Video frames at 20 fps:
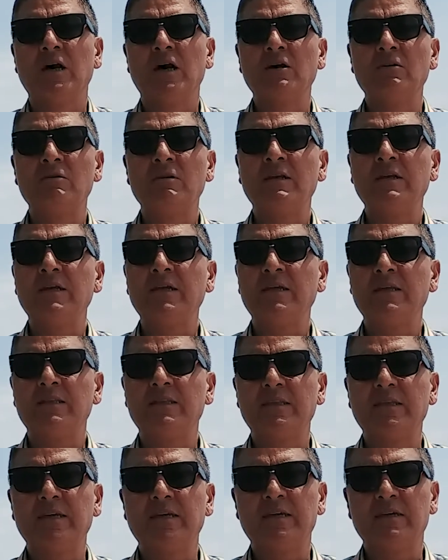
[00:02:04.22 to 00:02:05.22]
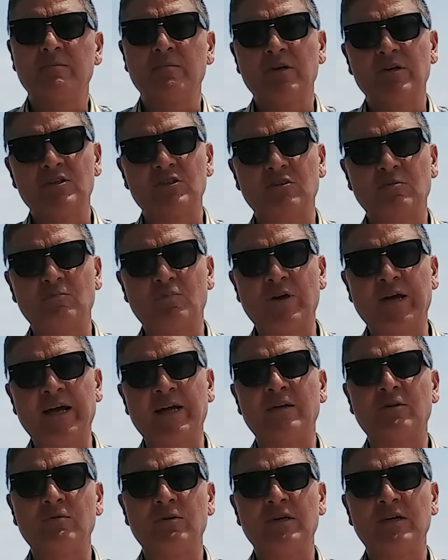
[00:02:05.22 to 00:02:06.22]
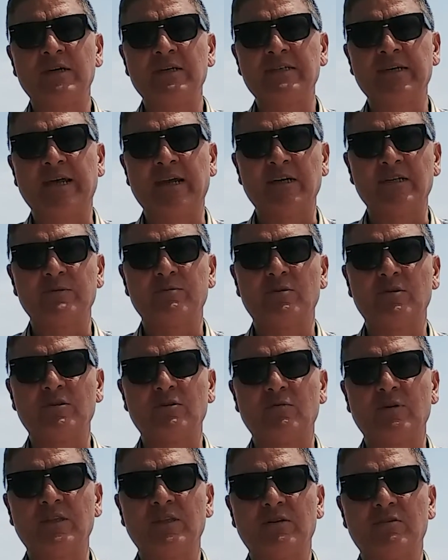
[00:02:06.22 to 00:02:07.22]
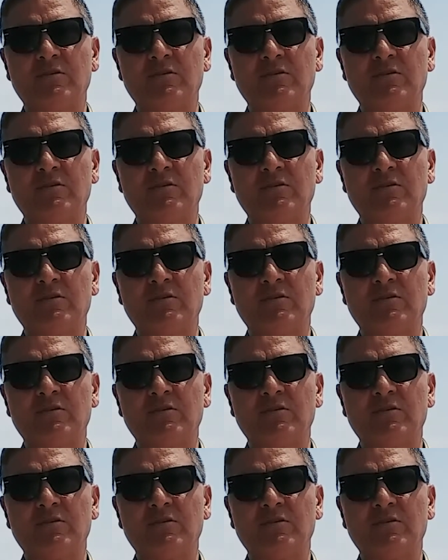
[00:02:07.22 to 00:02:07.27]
only the commercial brand work is eligible to win